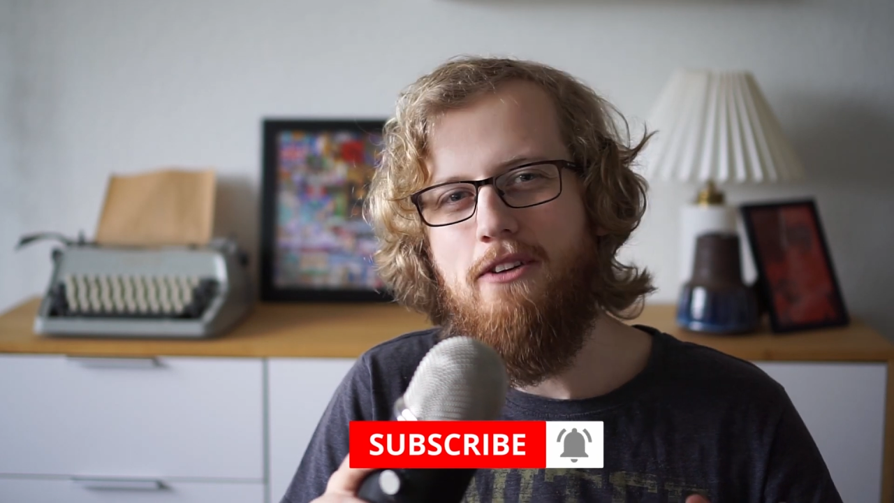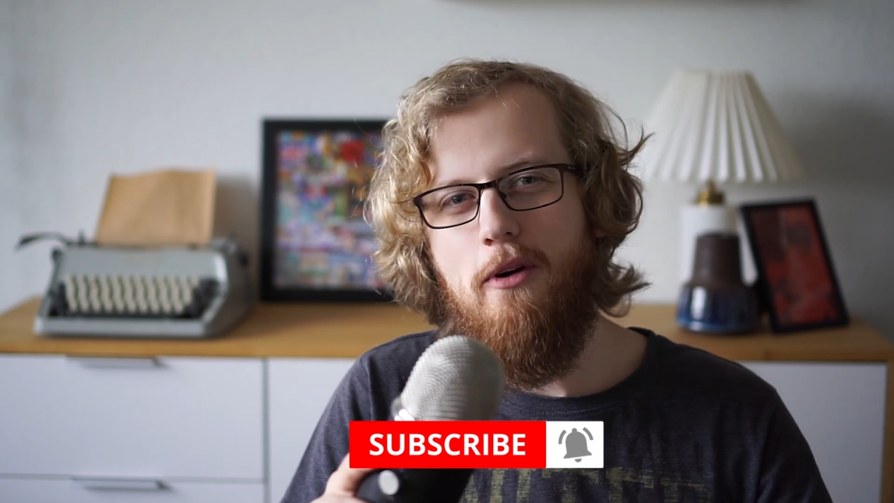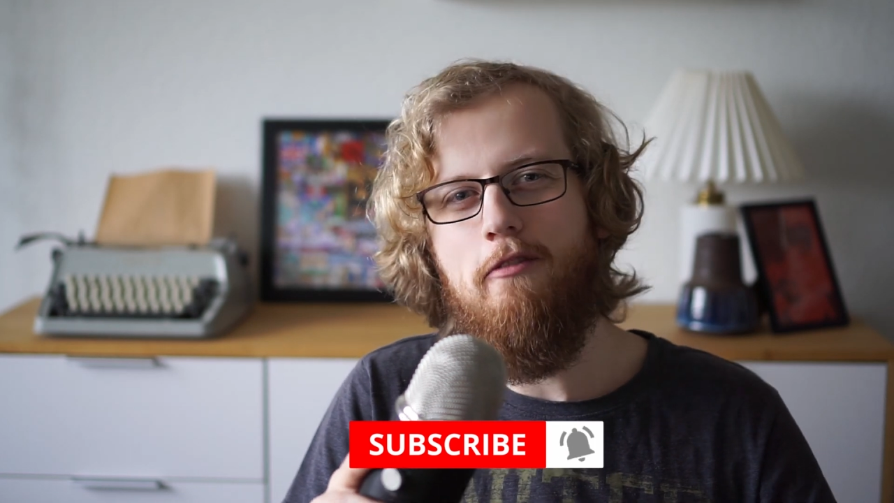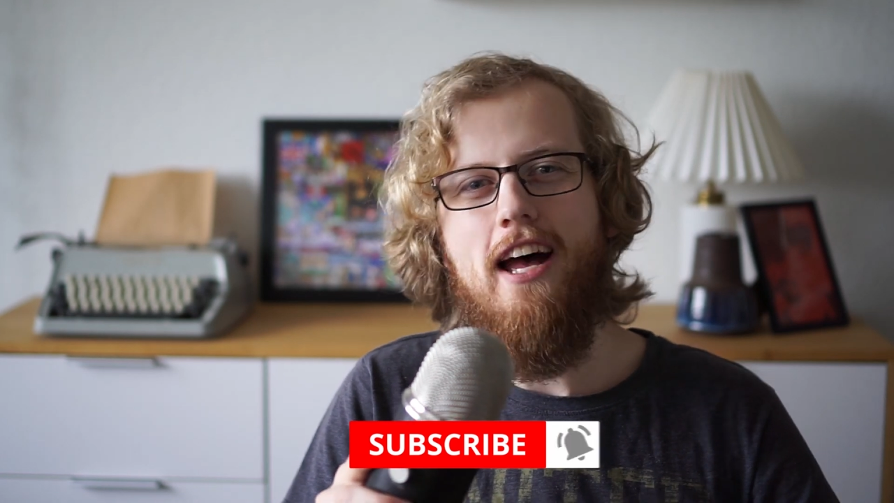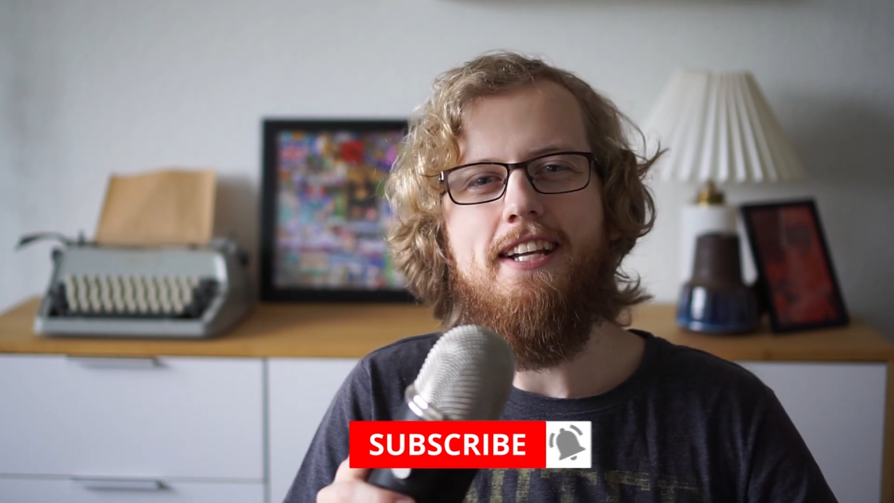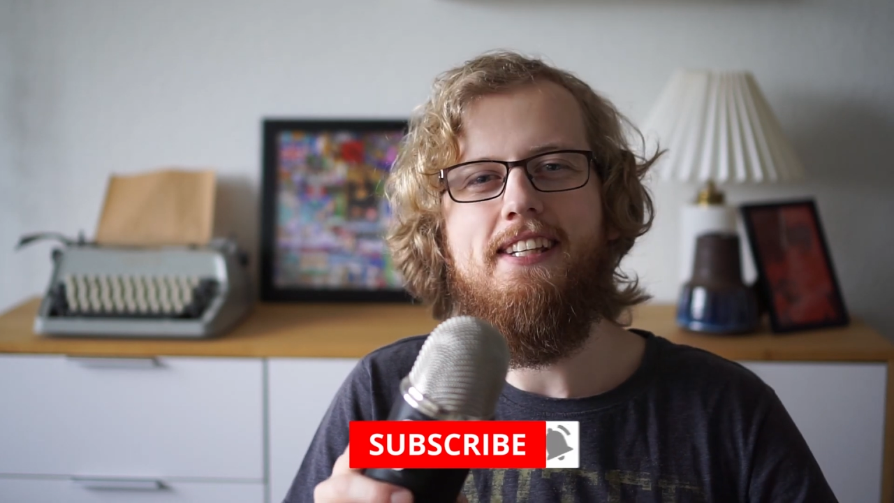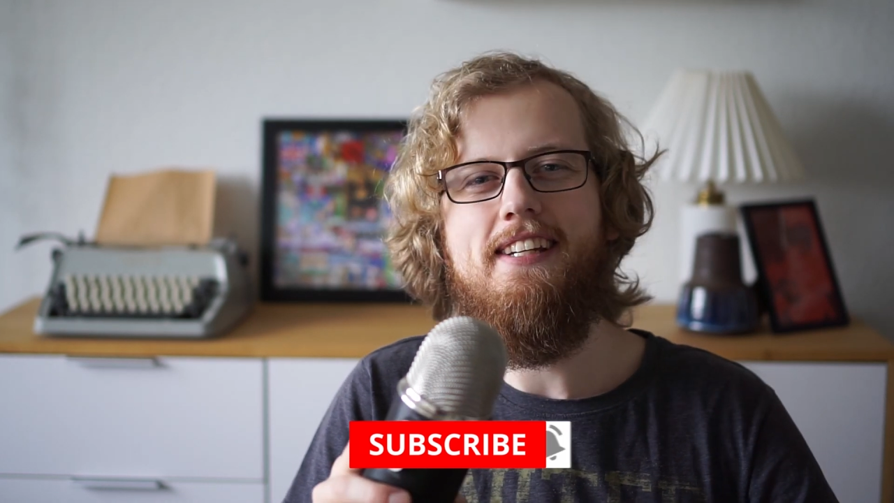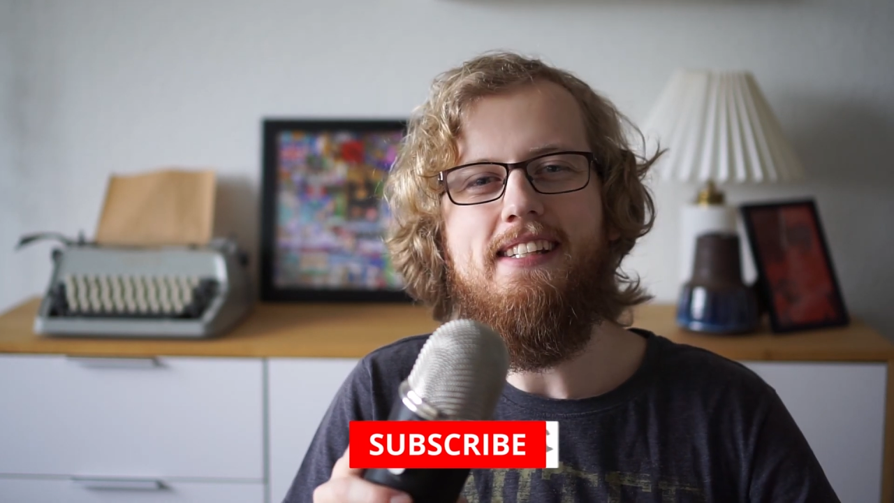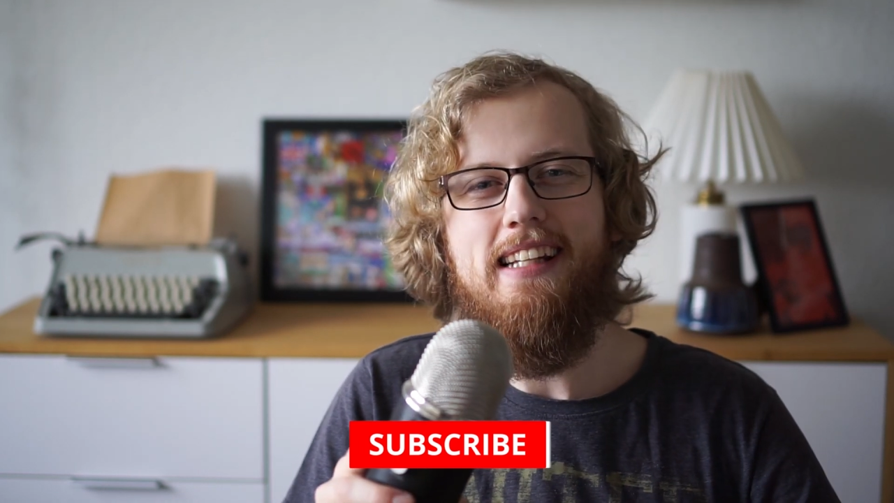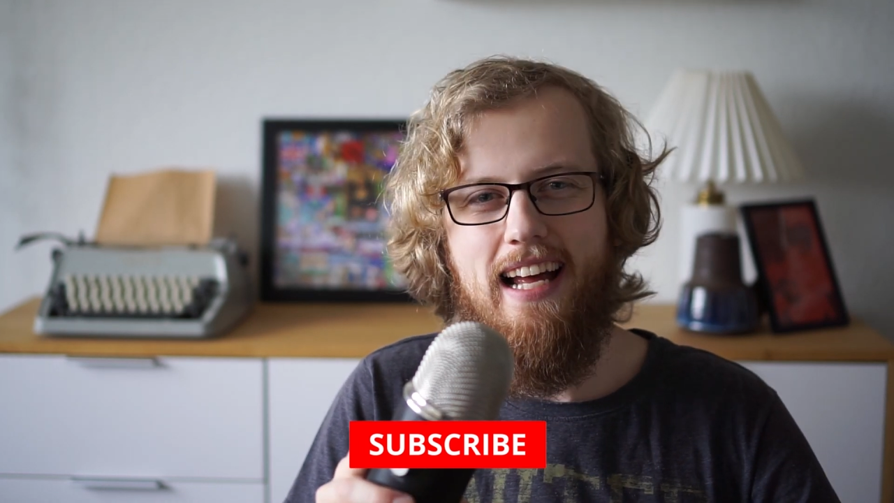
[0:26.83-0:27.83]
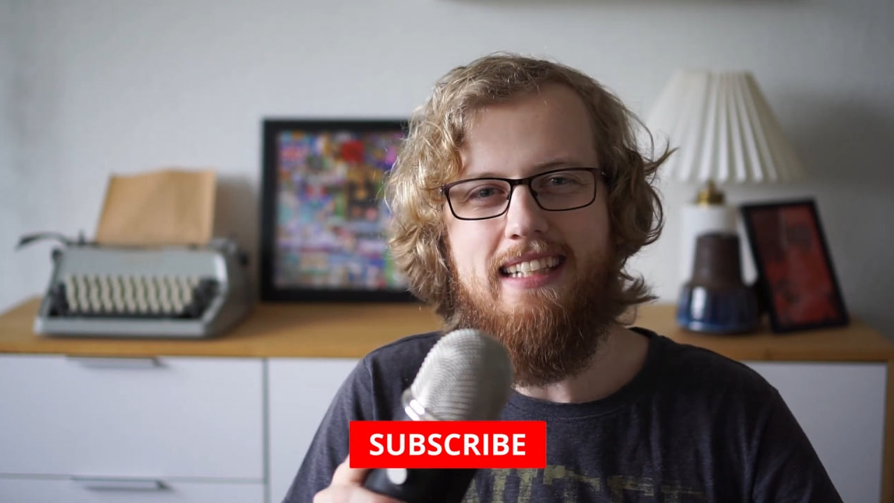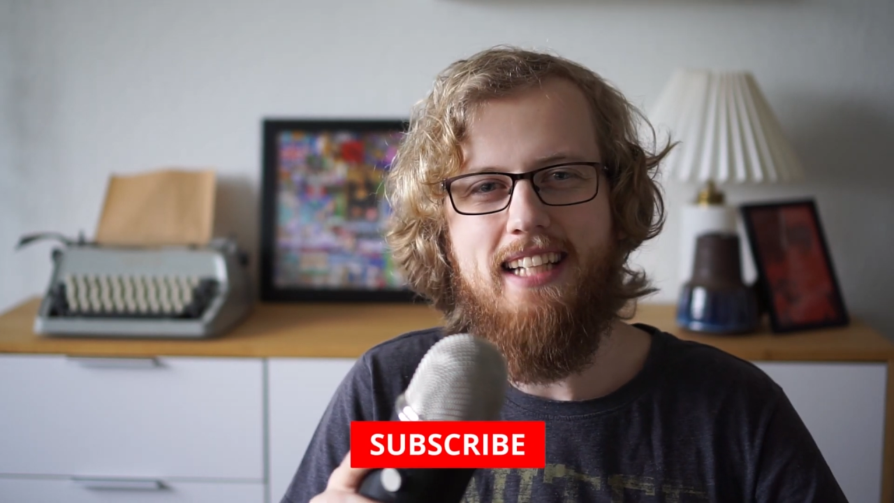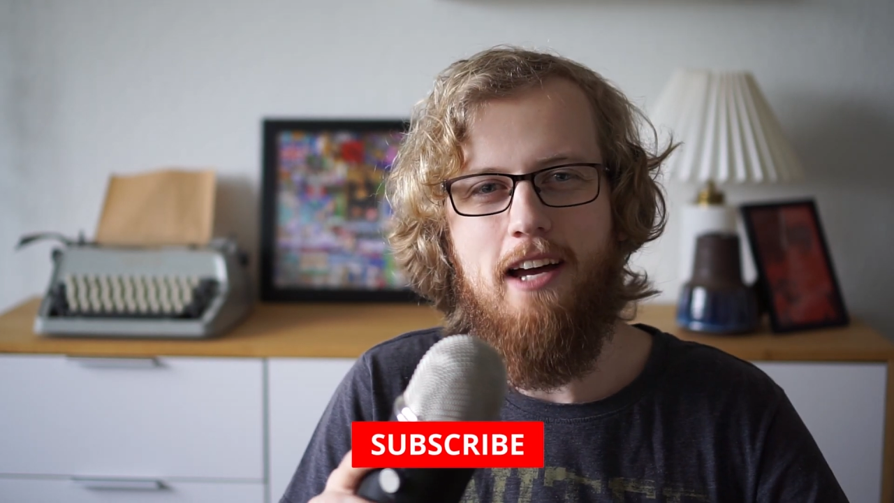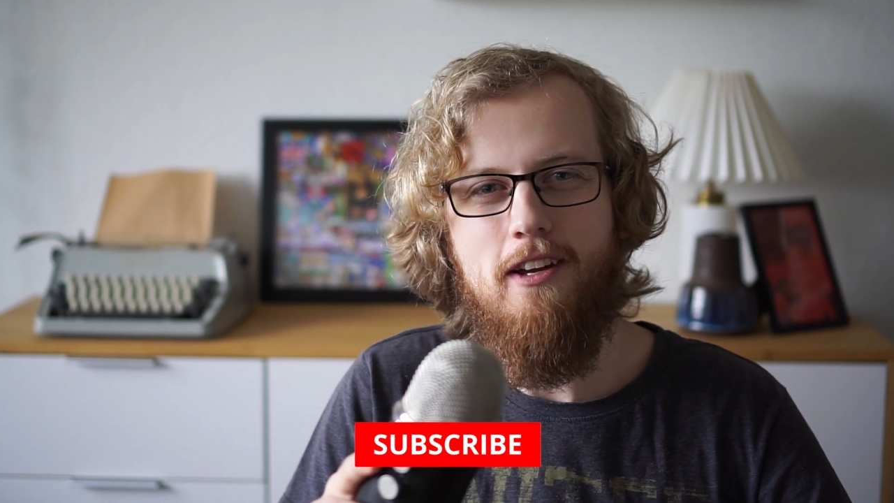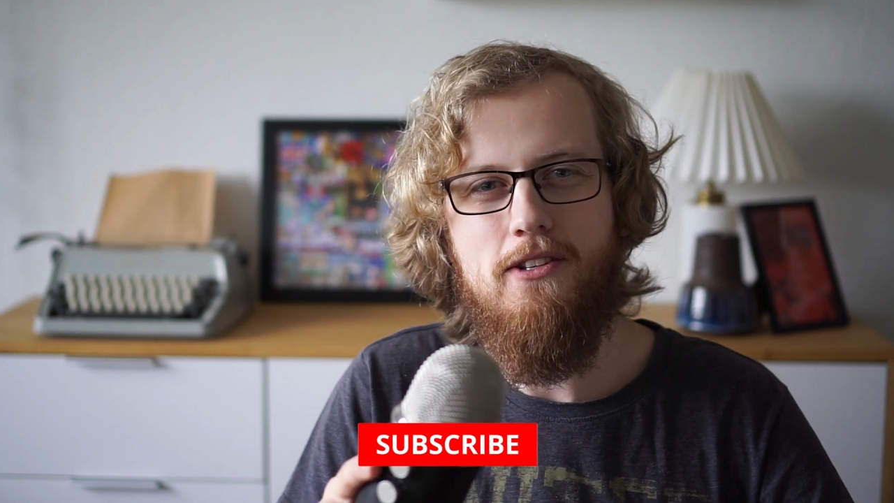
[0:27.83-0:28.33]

and with that said, let's dive